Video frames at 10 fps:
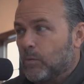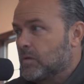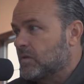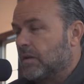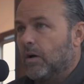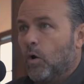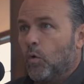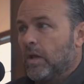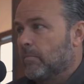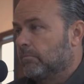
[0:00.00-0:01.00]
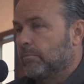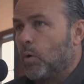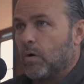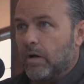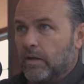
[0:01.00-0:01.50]
it was O.M.
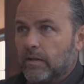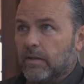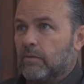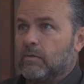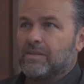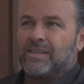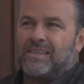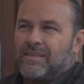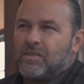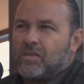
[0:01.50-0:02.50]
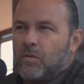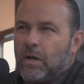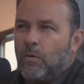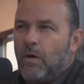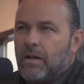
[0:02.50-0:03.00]
Boren. And it was that's just the
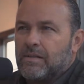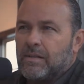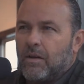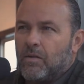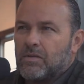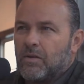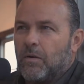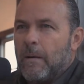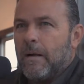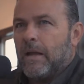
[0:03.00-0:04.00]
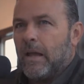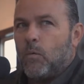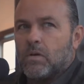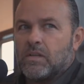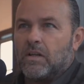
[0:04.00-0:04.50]
way it was, And so
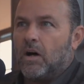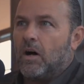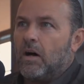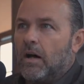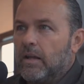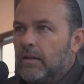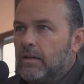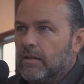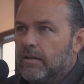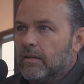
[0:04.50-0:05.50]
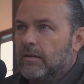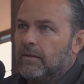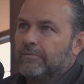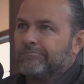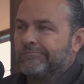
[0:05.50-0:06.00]
it wasn't odd.
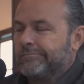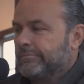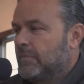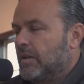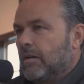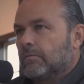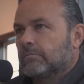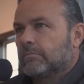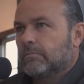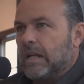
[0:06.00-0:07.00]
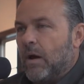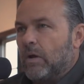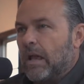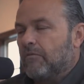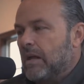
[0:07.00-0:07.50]
Now
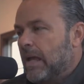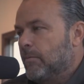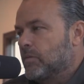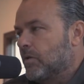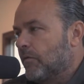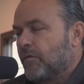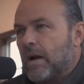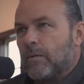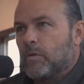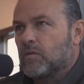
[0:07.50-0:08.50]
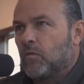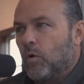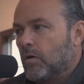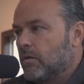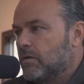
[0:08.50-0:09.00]
we have names that are fragments of
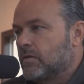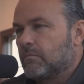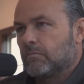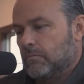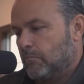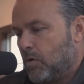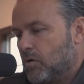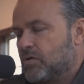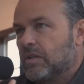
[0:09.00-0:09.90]
words merged